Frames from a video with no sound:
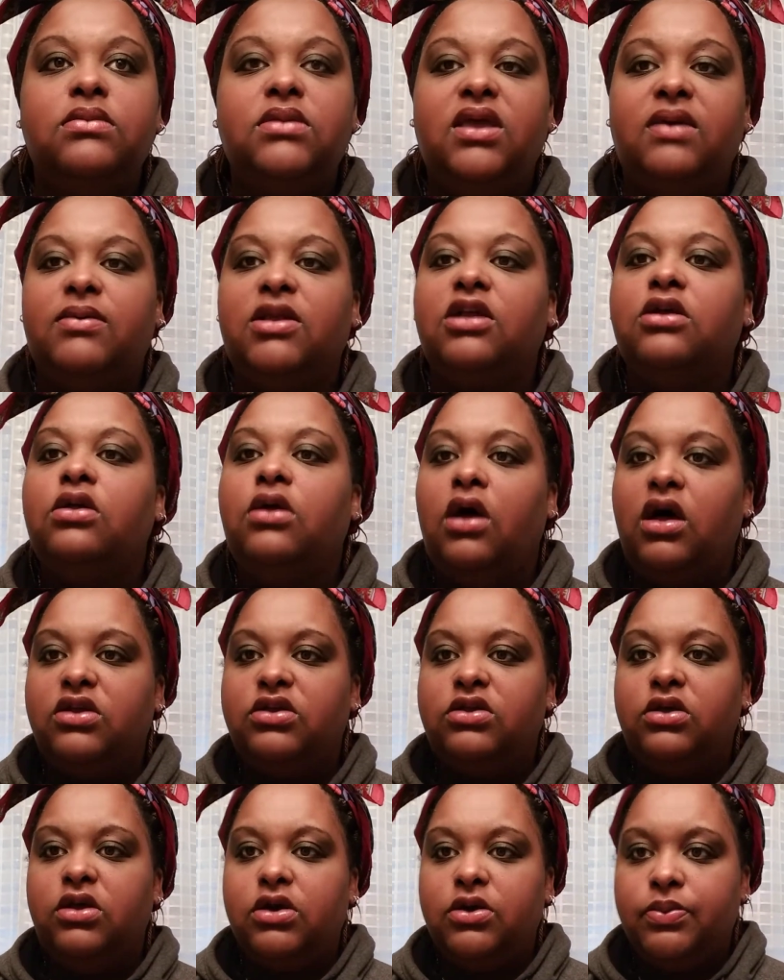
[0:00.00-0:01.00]
Give it a gloss
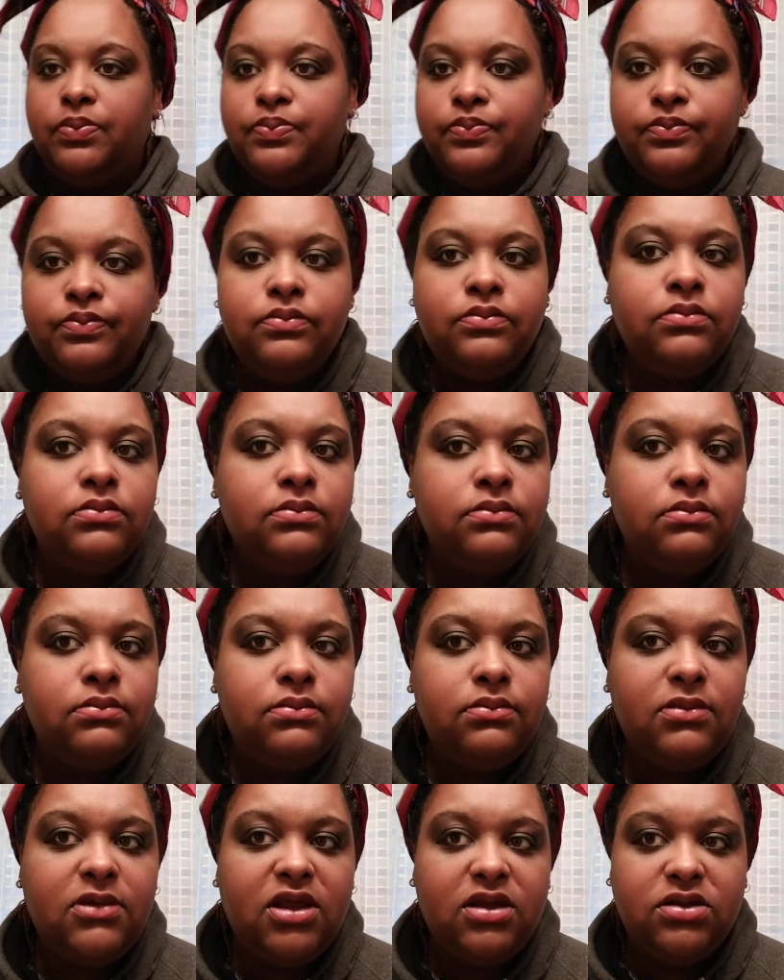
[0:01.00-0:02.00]

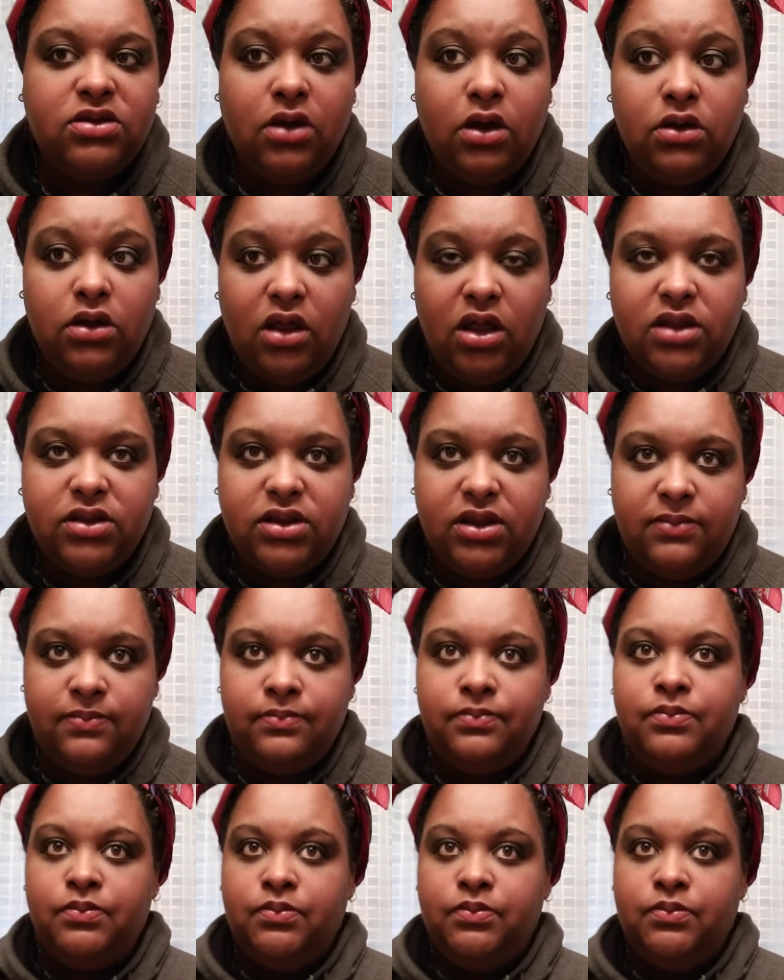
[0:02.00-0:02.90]
And that's all glossy.